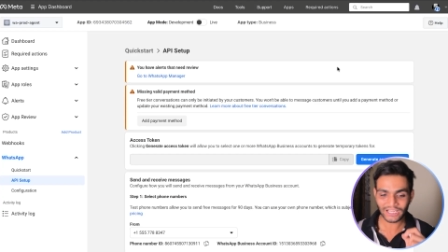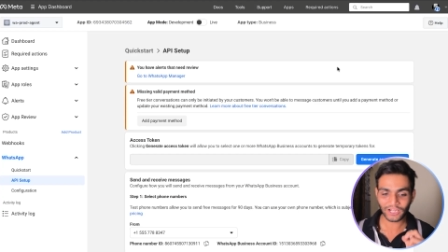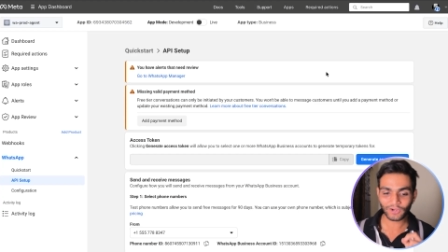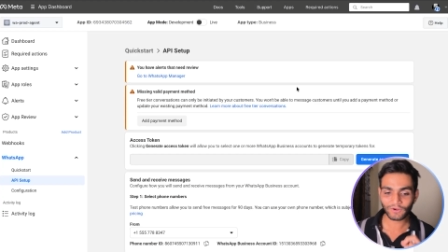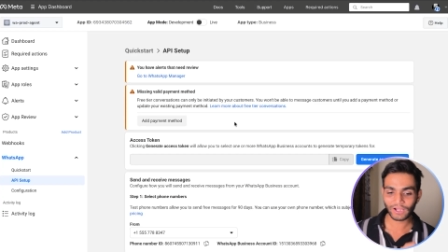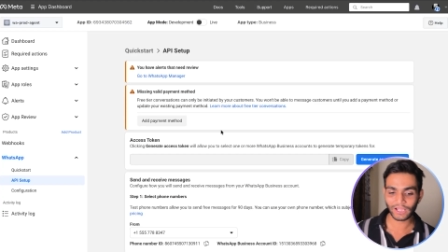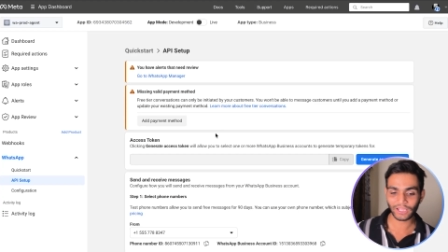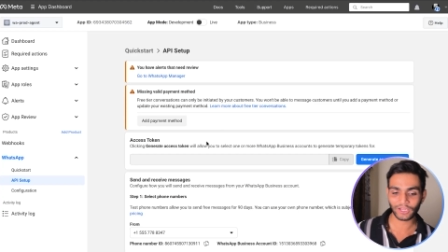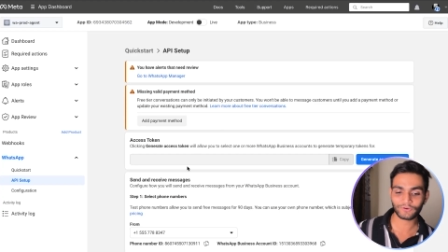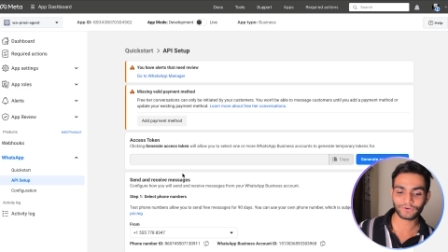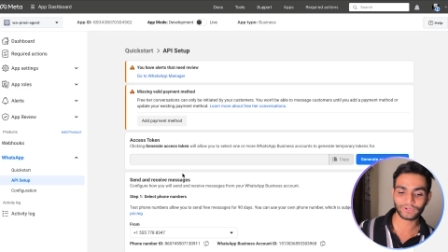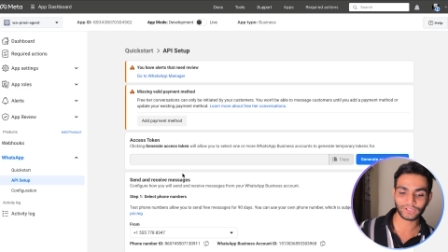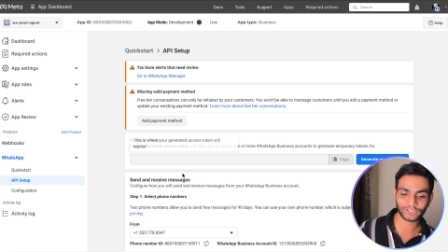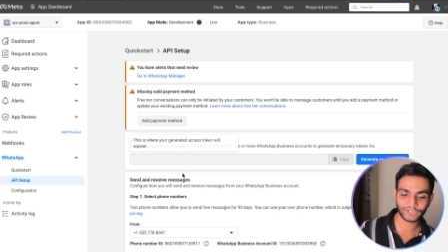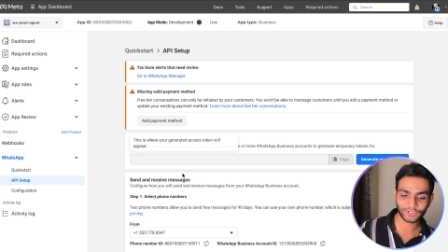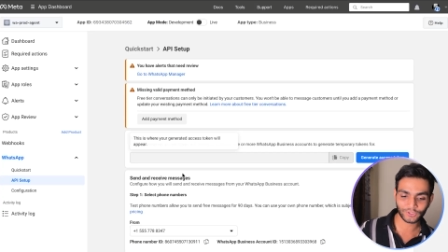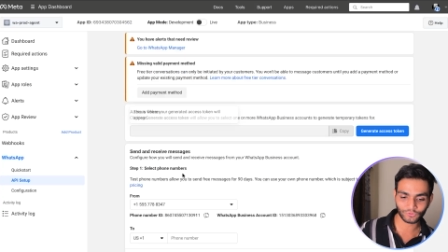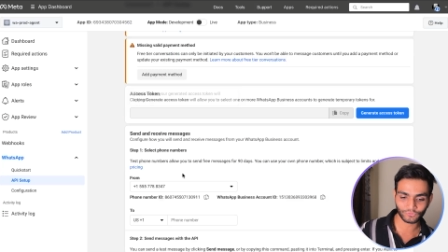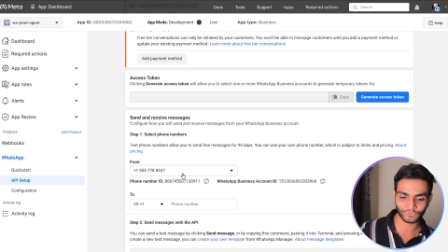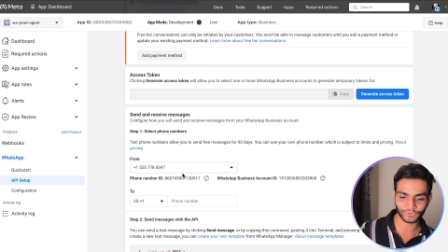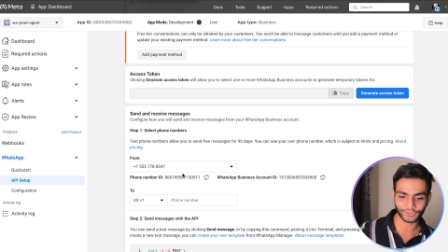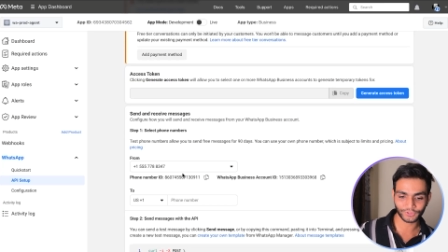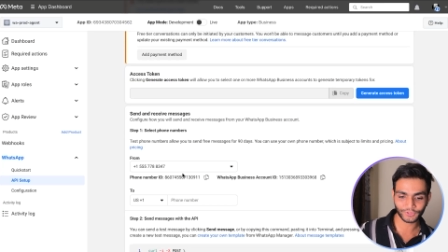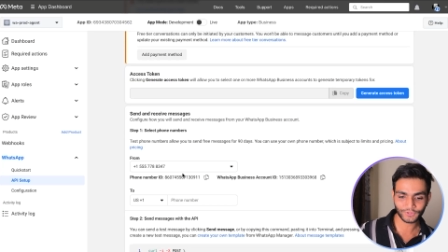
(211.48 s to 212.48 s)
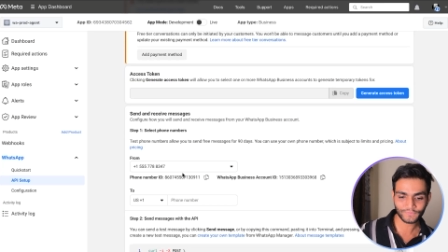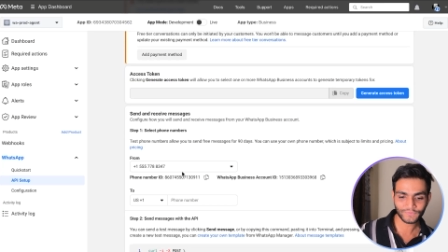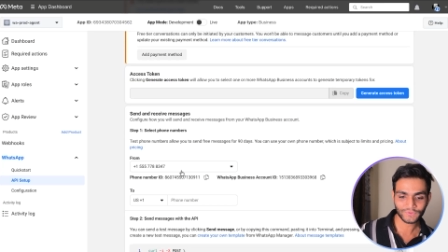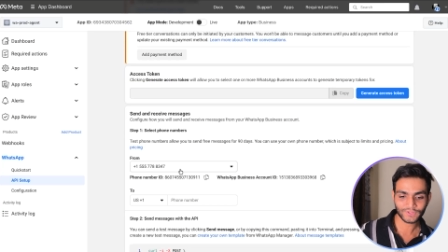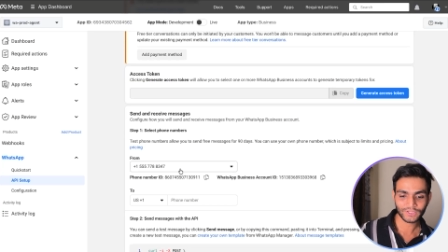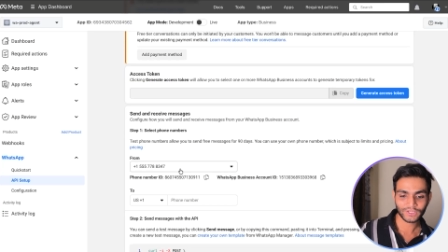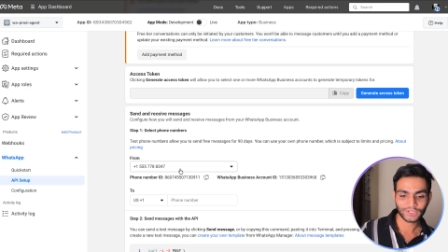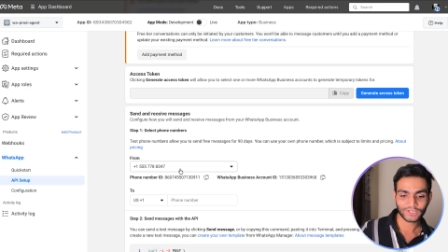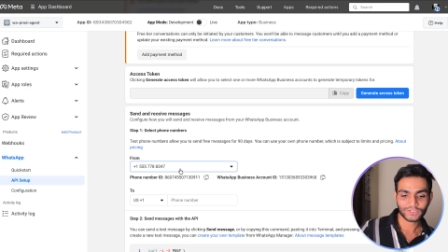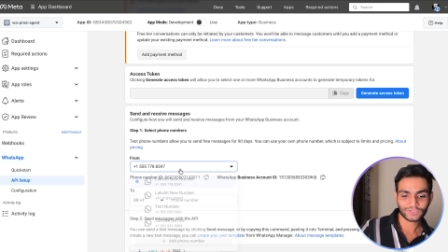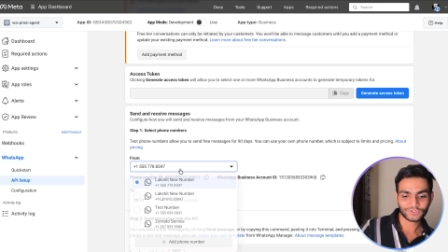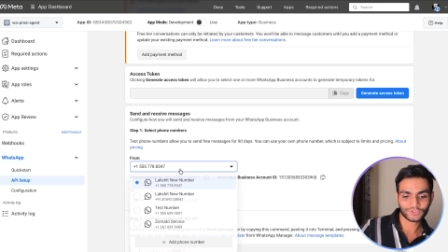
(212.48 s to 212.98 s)
how i have done it over here
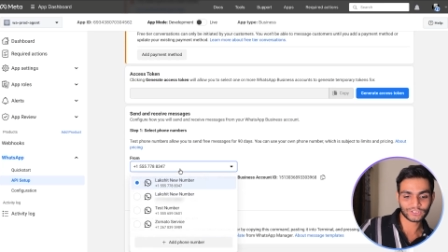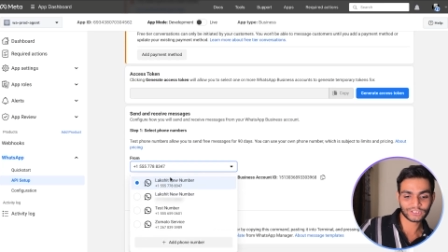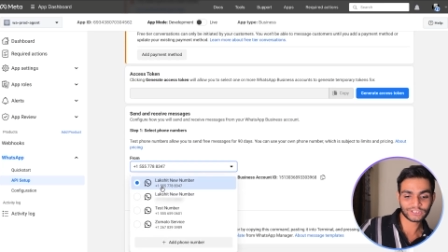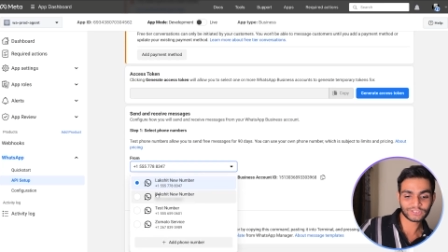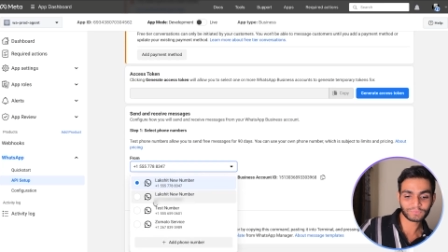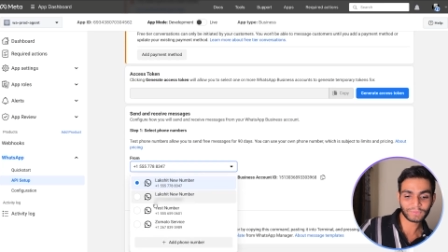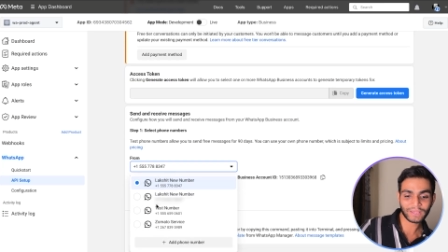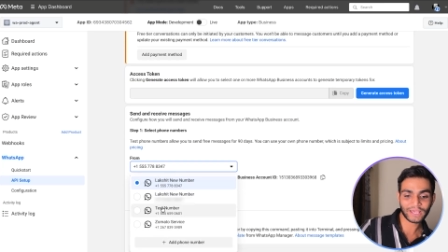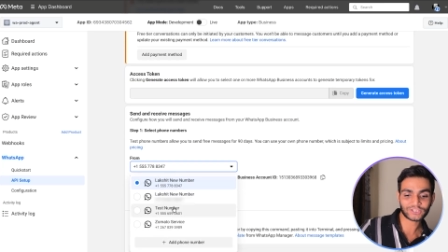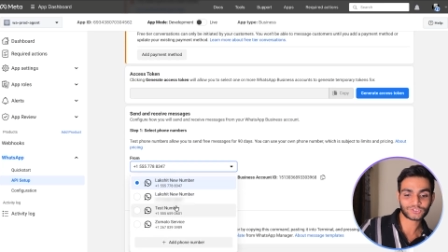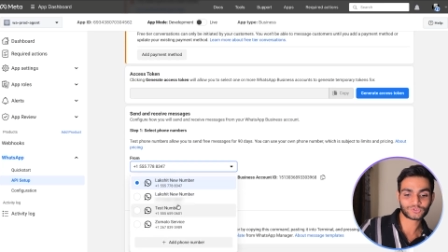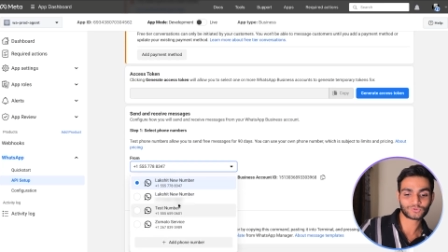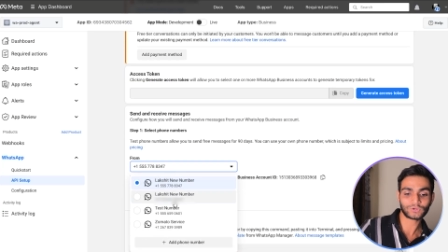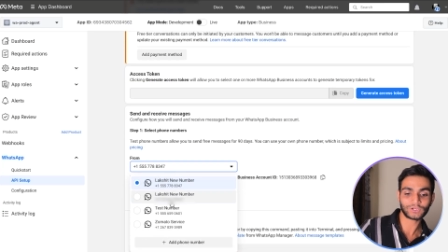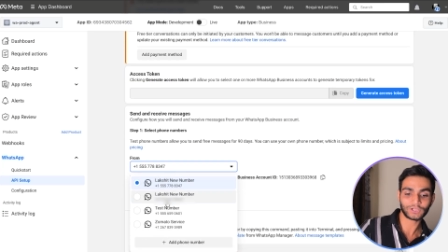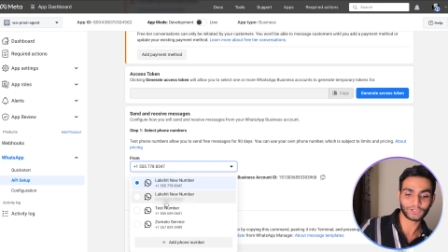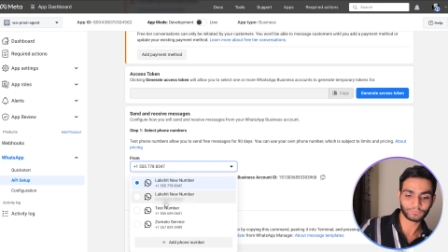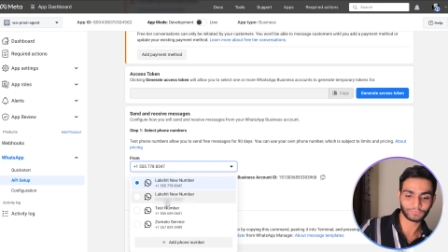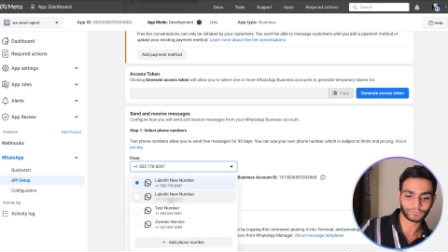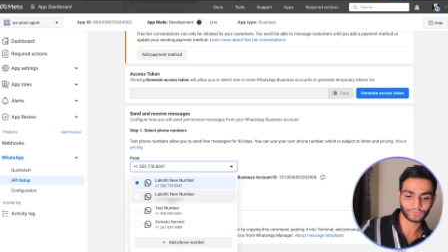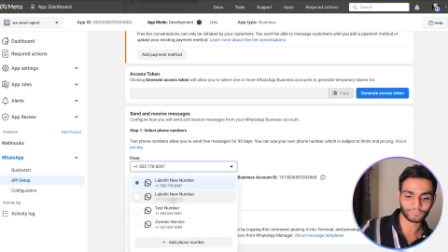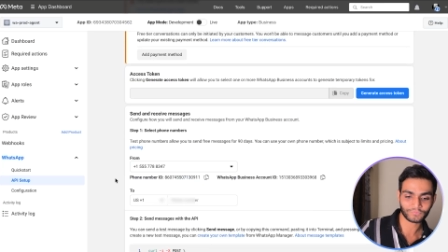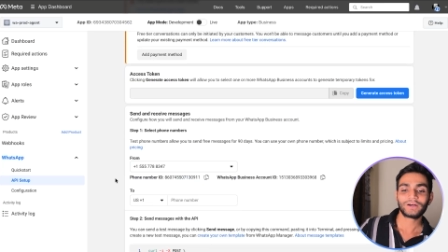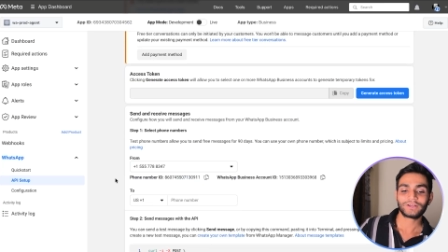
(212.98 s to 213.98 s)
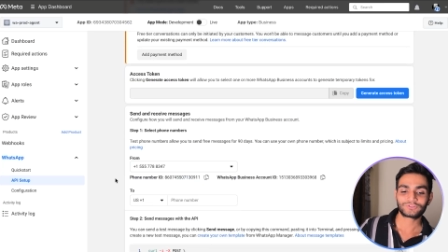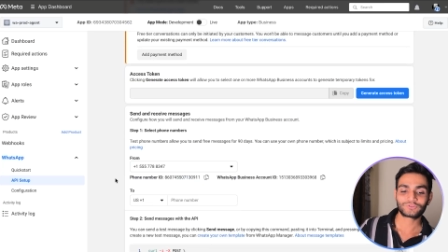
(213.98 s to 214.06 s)
so this is my actual number